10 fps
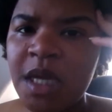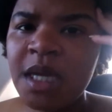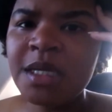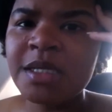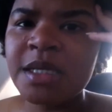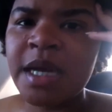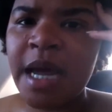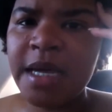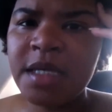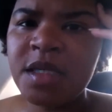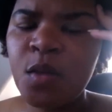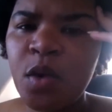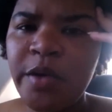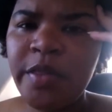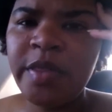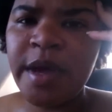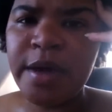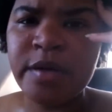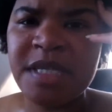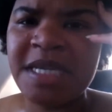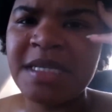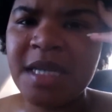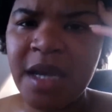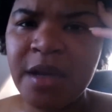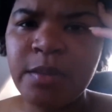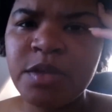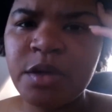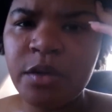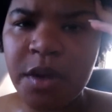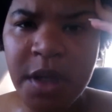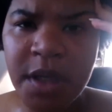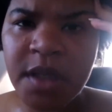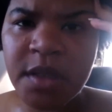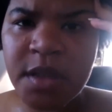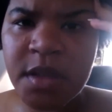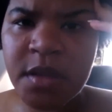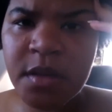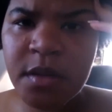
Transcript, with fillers: It is 91,000 damn degrees.